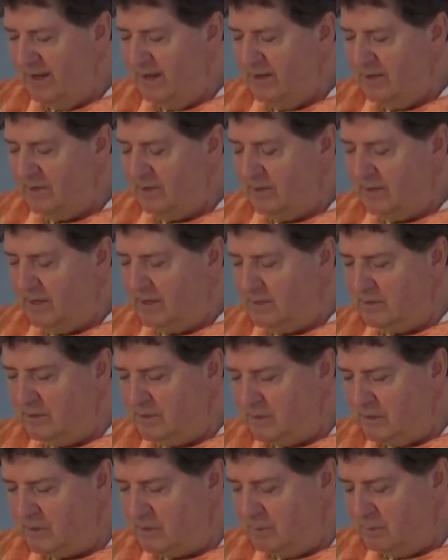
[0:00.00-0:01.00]
So, again, it's
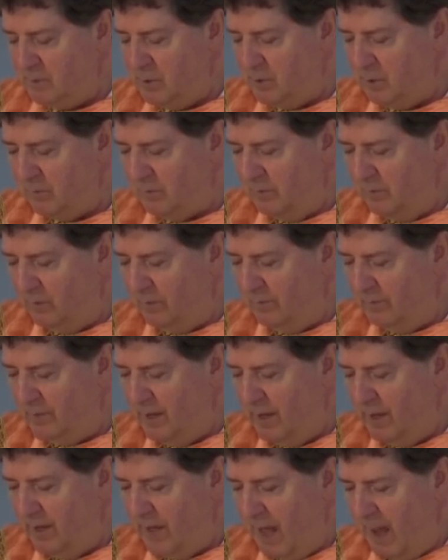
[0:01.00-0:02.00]
such a beautiful
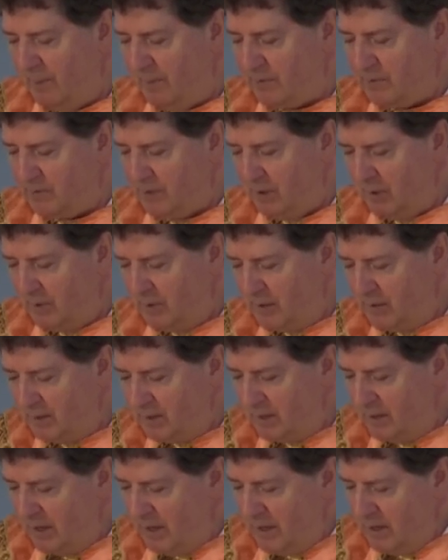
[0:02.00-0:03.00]
episode
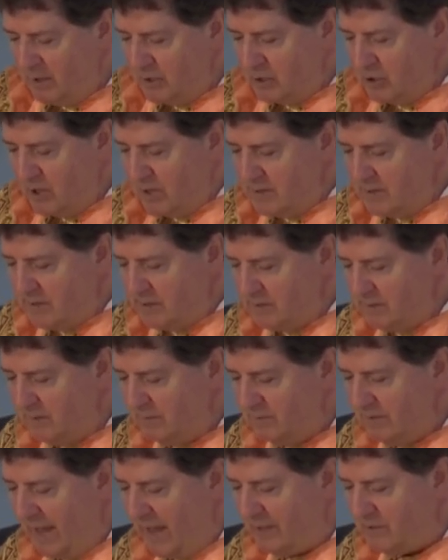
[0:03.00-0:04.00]
in Jesus of
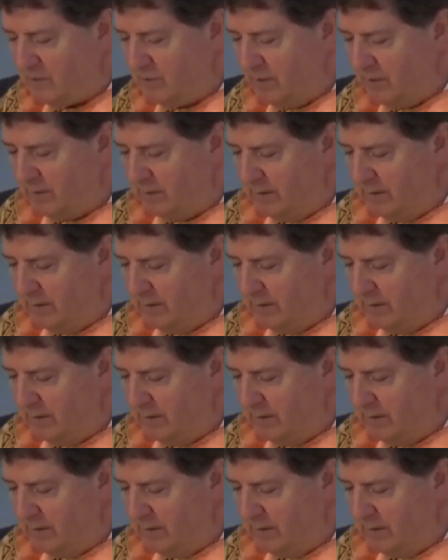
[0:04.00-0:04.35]
Nazareth.